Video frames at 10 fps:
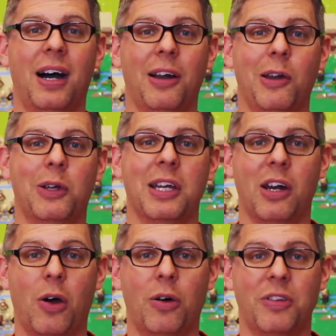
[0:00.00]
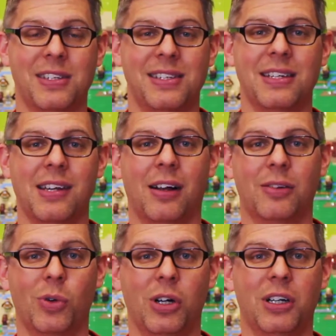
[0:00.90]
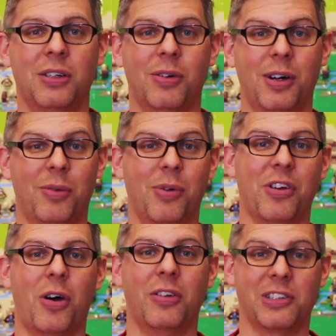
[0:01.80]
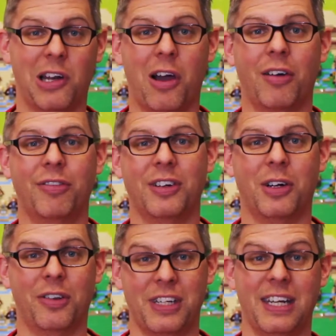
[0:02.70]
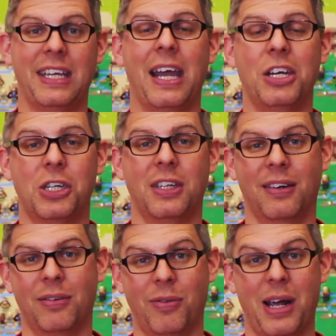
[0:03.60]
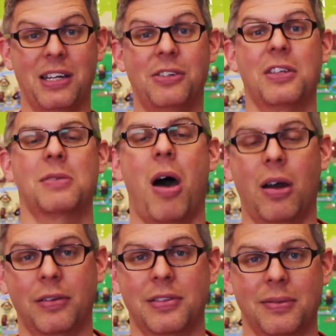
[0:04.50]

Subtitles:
looking at all this detailed work with all the love and all the dedication that went into these models.